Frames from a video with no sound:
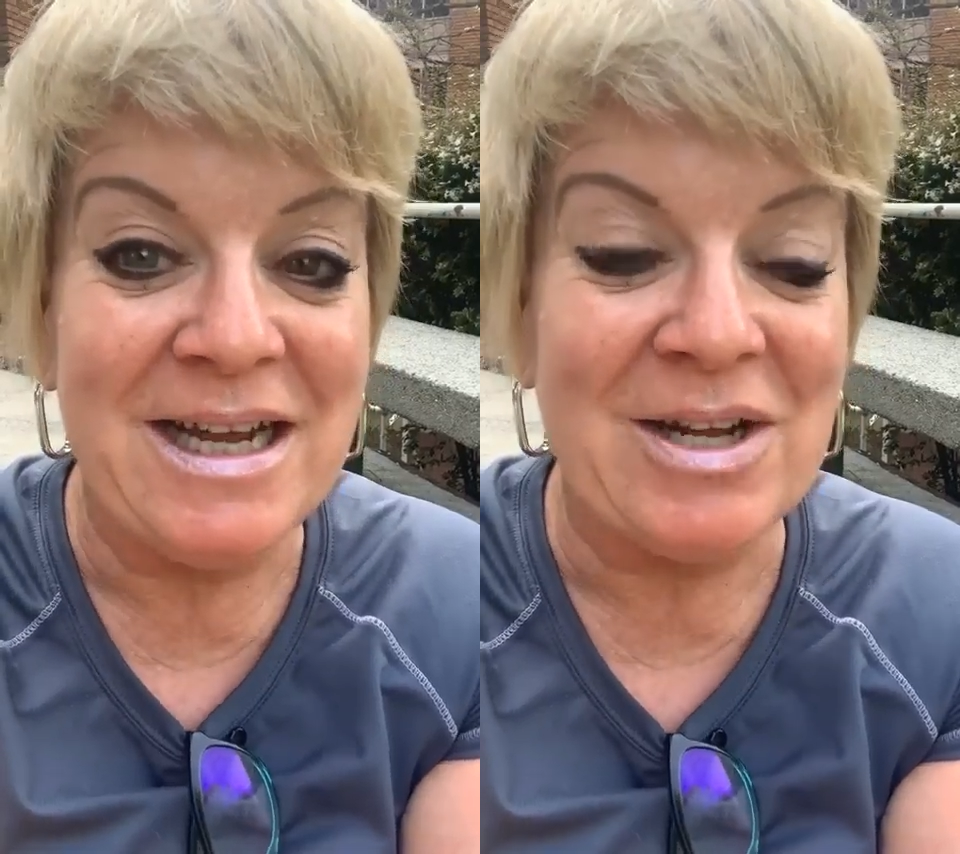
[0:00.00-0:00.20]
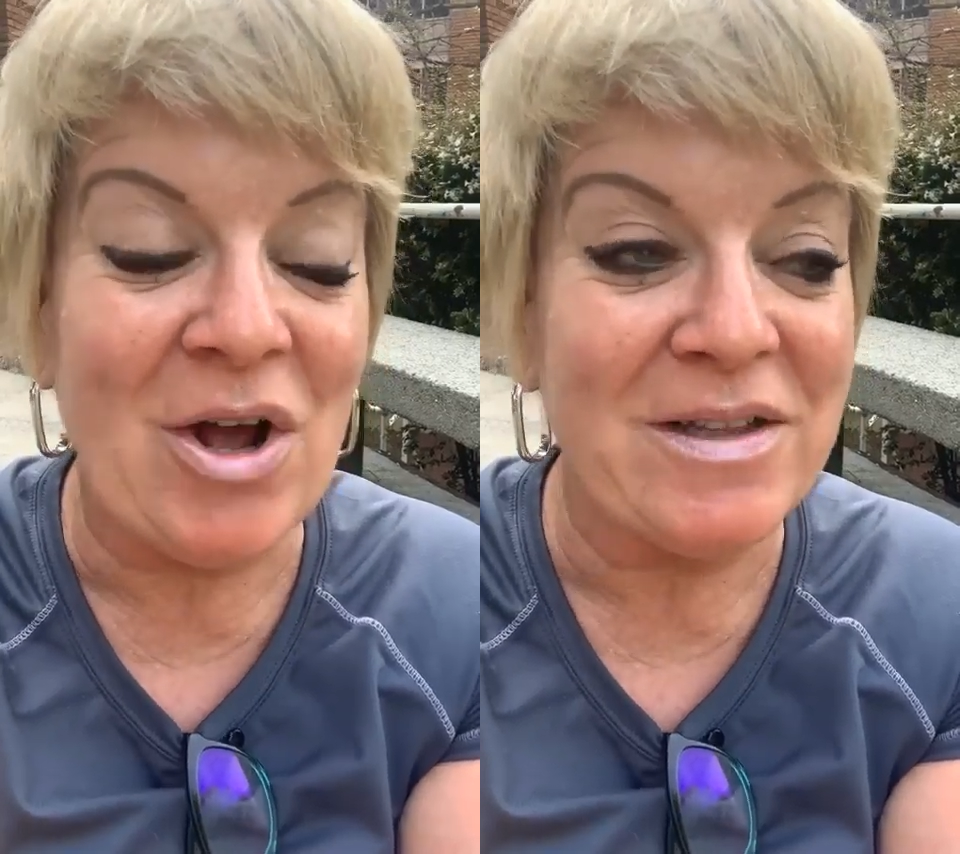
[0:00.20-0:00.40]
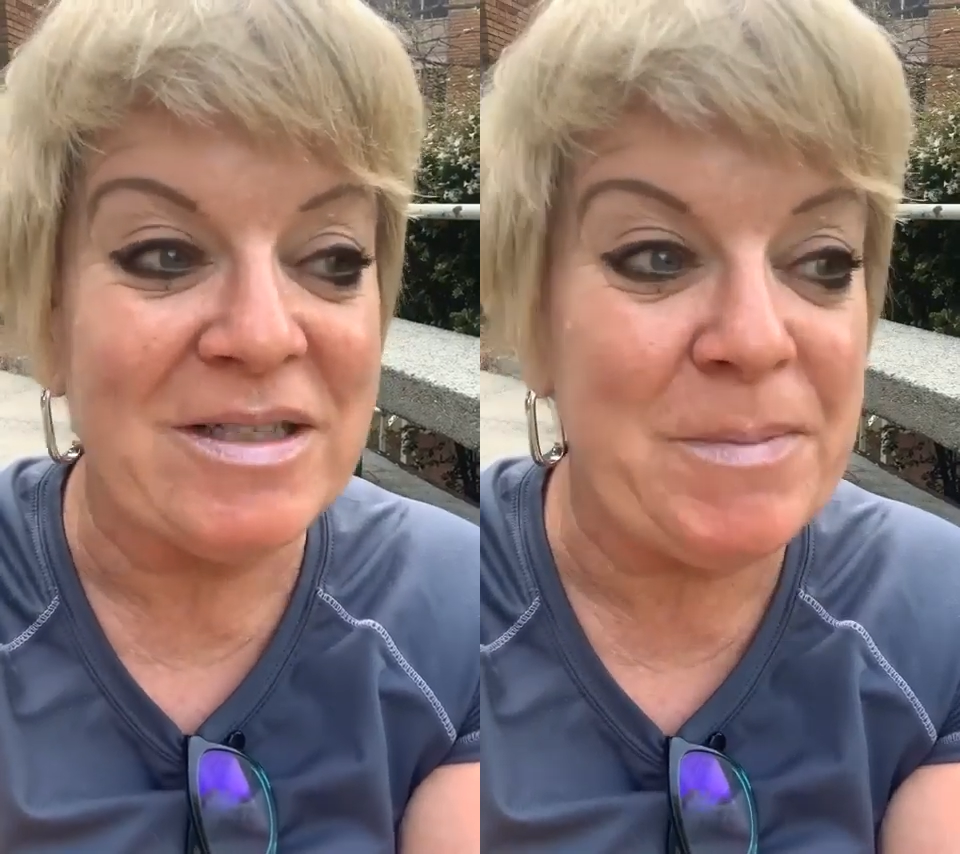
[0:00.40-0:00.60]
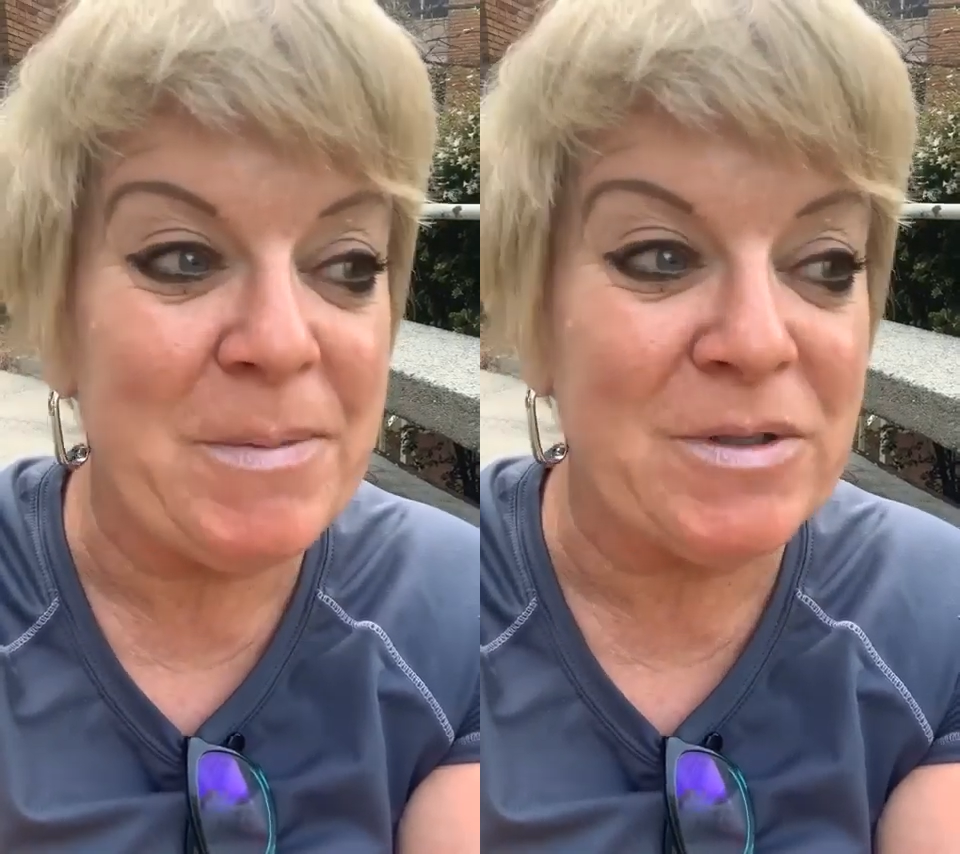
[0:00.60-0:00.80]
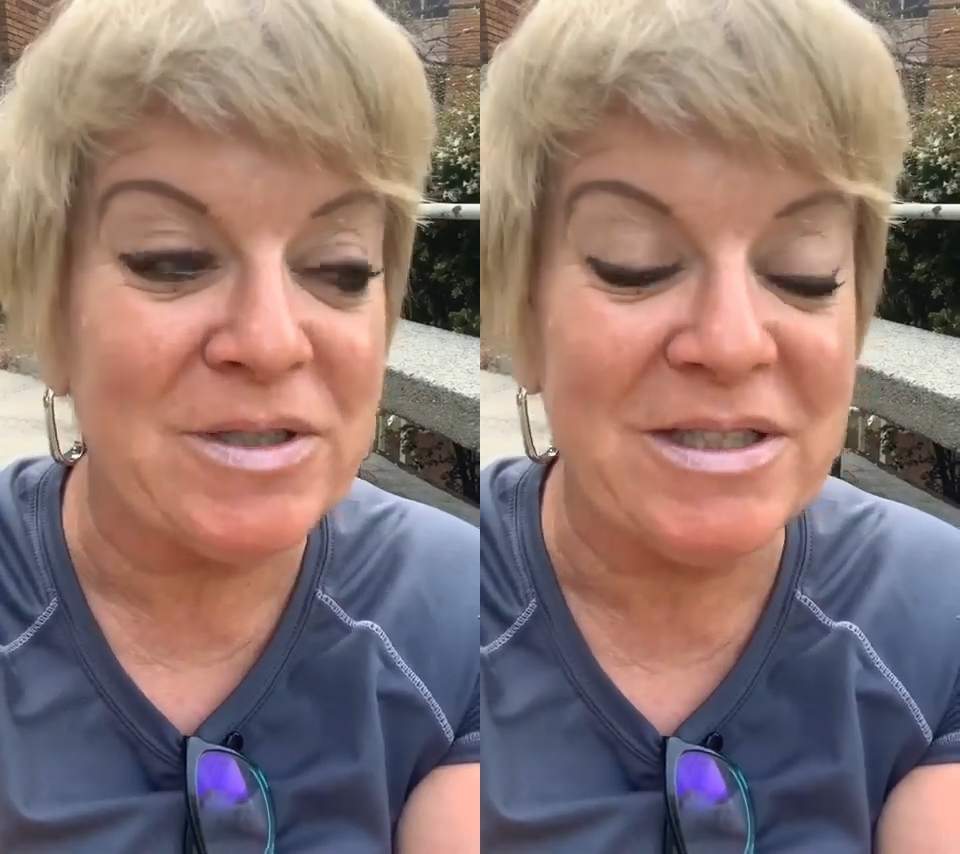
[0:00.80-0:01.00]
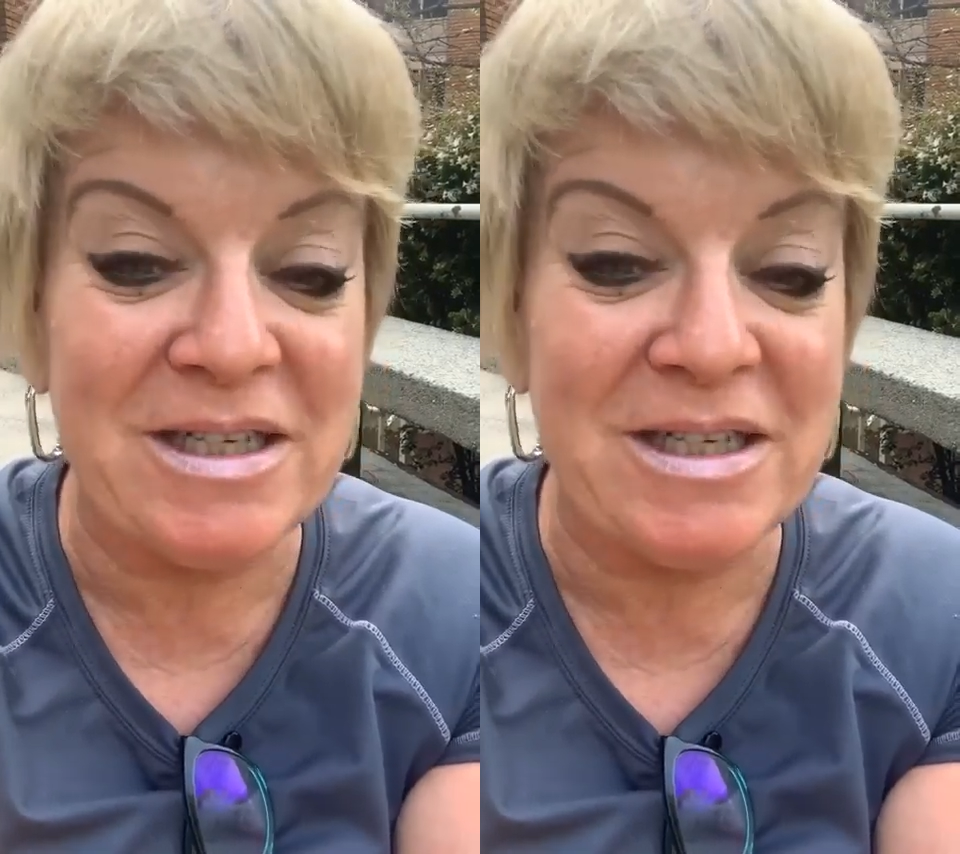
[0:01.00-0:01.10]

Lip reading: and all these people are